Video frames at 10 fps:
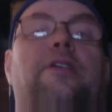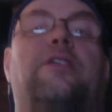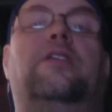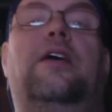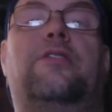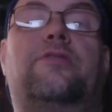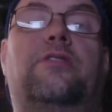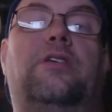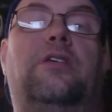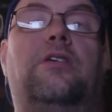I can
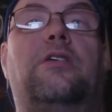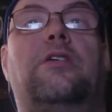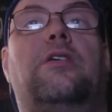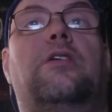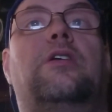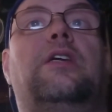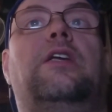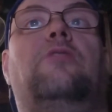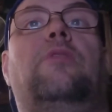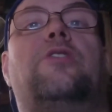actually
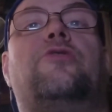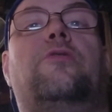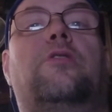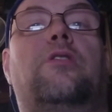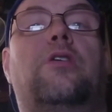get registered.